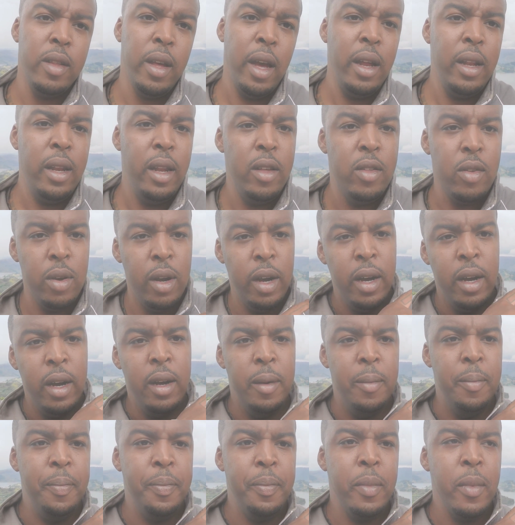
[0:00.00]
Like there's
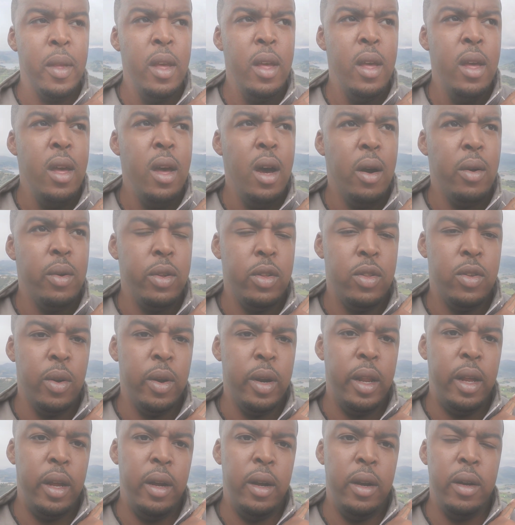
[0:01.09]
a resort
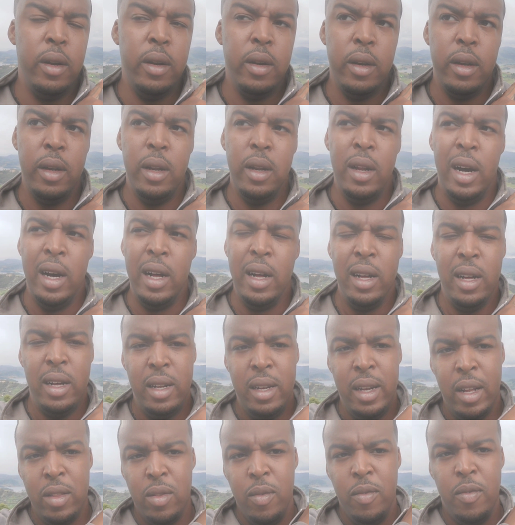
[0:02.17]
here
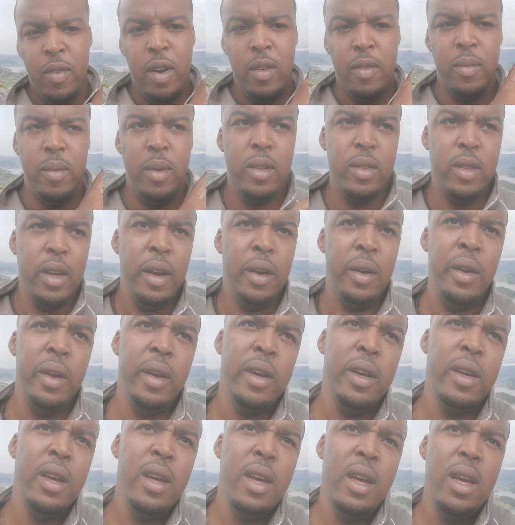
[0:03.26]
not too far from this area.